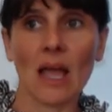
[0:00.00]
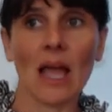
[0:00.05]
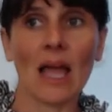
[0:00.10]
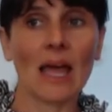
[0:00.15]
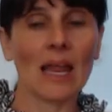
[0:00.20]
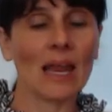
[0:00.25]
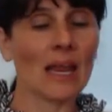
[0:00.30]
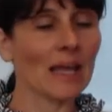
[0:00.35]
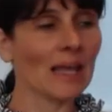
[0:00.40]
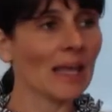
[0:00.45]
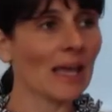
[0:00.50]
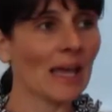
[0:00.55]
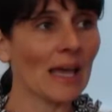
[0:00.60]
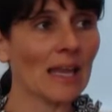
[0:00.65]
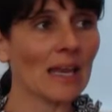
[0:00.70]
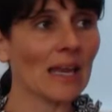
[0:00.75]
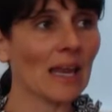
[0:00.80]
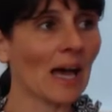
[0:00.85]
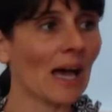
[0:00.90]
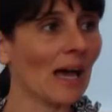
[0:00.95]
And
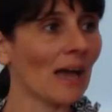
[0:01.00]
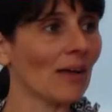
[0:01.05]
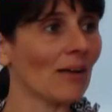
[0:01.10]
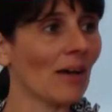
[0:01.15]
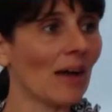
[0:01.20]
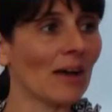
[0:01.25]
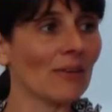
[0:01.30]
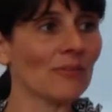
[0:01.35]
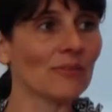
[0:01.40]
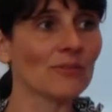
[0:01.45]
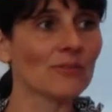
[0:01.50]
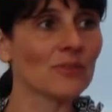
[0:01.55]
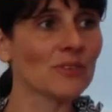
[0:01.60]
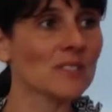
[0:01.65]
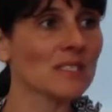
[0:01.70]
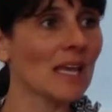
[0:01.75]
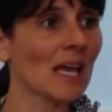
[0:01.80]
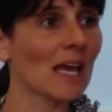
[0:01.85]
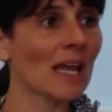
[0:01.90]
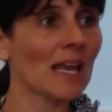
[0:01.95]
again, I, I've
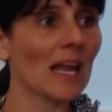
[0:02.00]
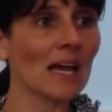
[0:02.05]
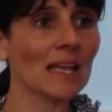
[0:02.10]
said